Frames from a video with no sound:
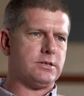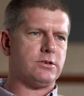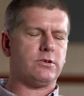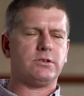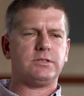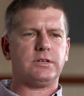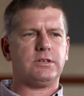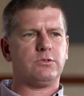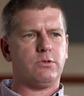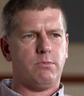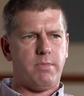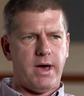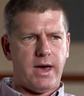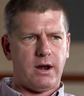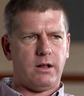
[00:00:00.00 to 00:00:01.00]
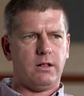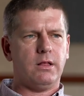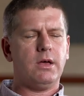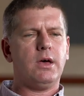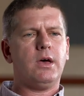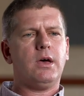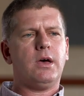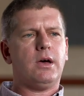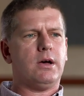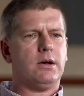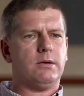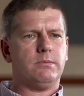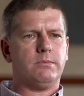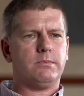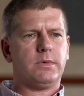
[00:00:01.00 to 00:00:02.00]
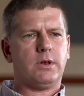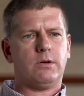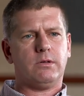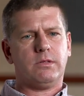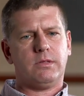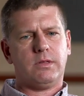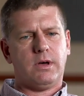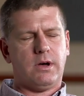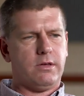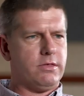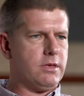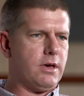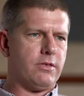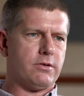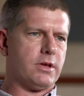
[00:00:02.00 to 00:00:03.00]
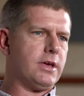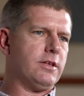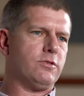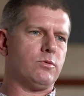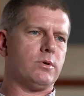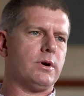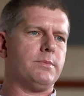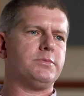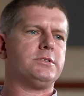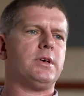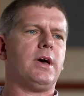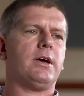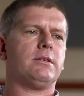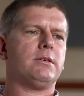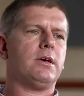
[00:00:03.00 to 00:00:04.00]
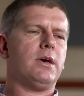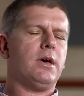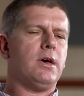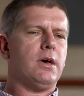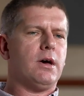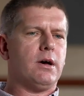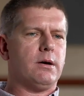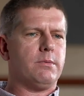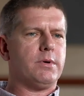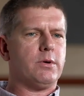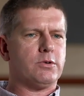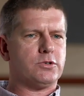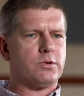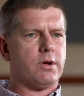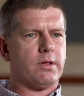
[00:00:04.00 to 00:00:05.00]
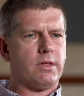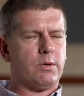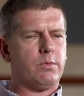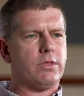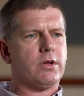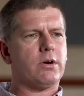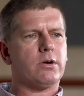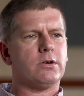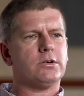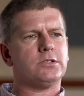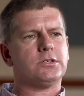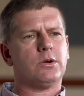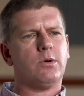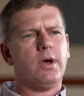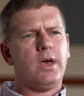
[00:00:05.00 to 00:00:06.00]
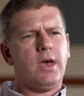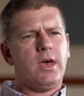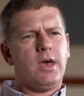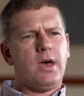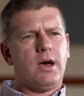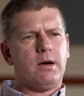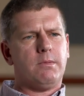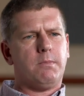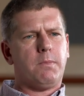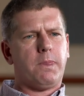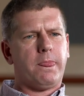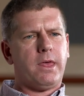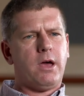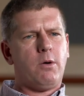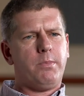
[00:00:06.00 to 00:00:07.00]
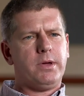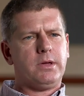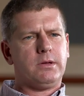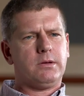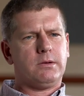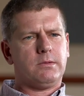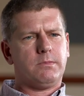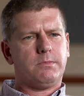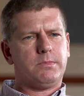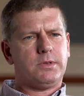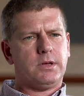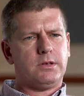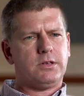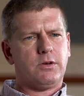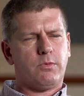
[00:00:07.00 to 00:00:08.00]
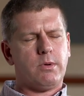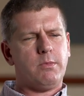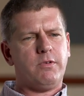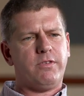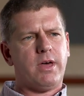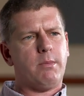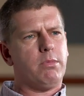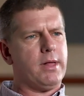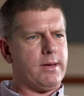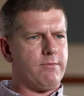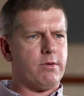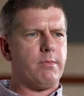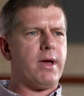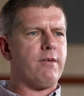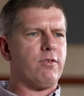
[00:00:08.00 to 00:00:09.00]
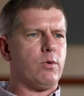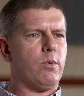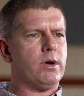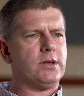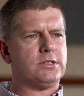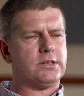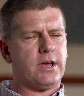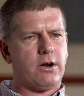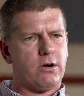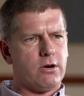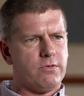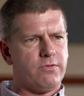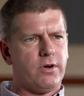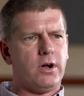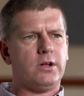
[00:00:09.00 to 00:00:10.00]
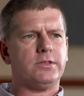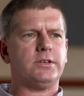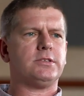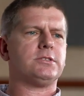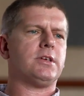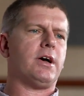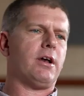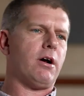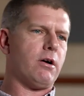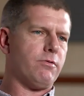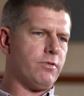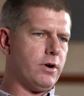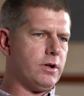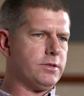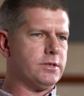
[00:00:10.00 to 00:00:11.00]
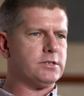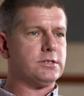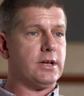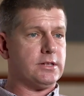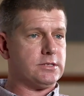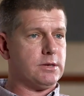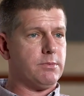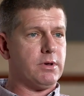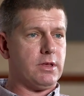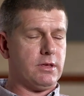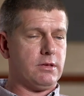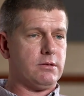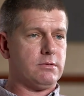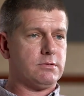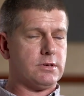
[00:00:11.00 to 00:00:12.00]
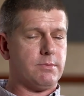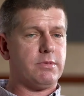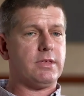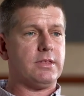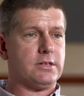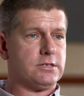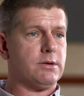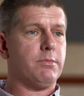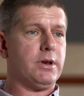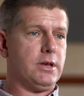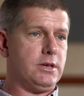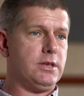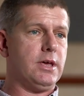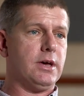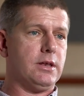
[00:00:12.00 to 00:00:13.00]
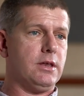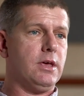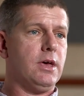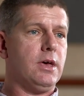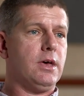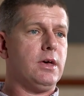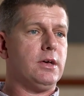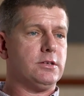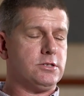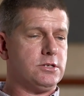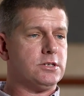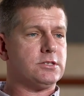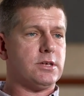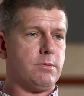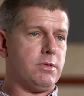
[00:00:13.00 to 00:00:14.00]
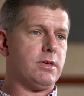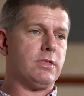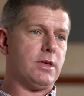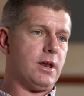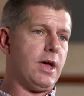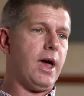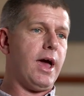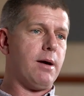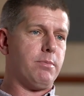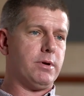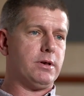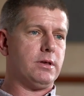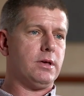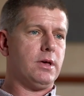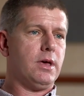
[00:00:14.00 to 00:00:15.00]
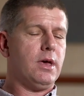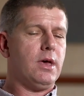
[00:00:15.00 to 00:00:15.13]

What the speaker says: It turns into a battle. You know, the other kids were upset. You were struggling with her. So helping to remove that blame from everyone. It's not her fault. It's not our fault. It's not something that somebody did. It's just something that happened.